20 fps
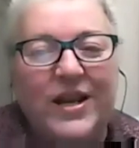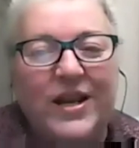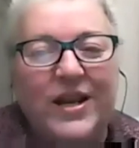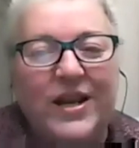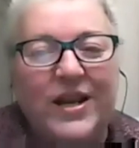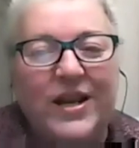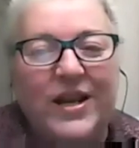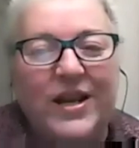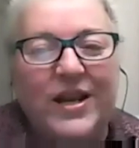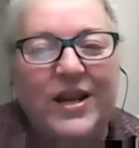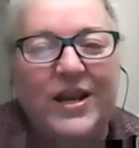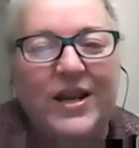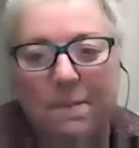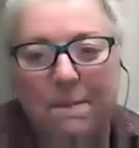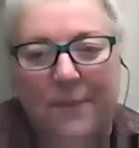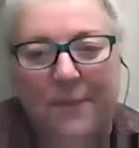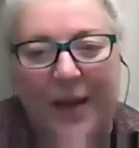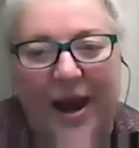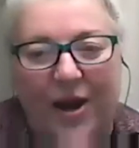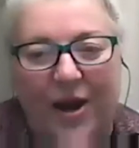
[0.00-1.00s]
tell me
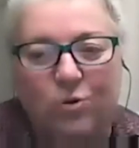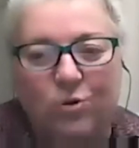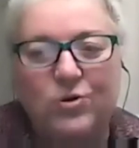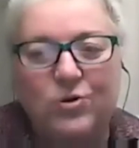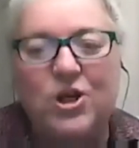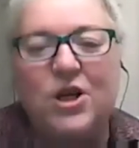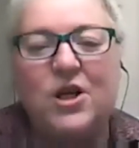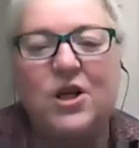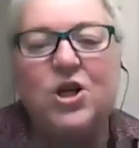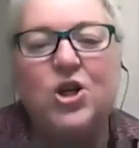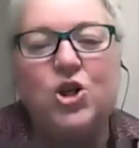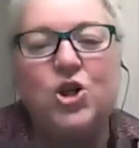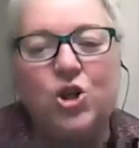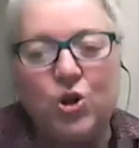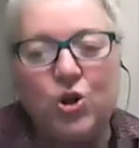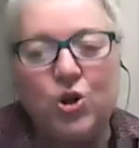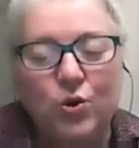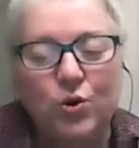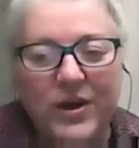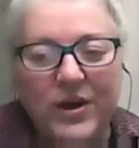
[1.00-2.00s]
about
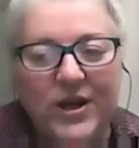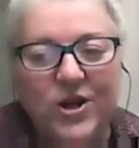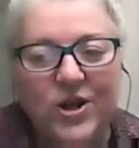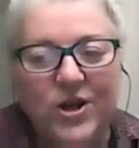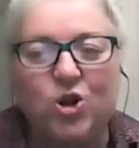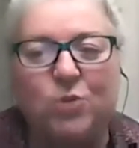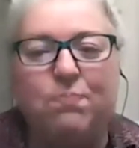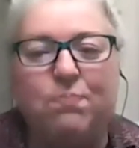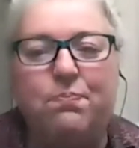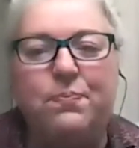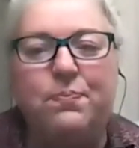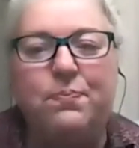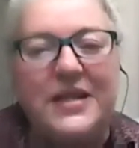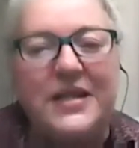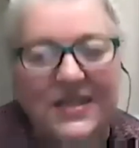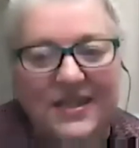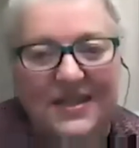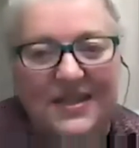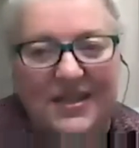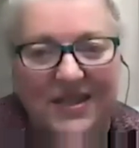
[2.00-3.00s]
you and your
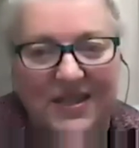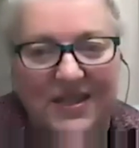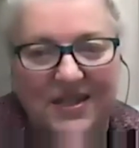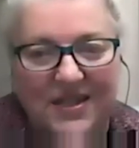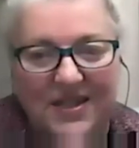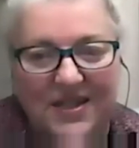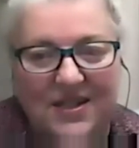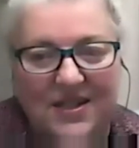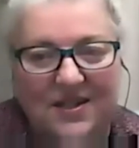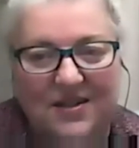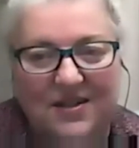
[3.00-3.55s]
business.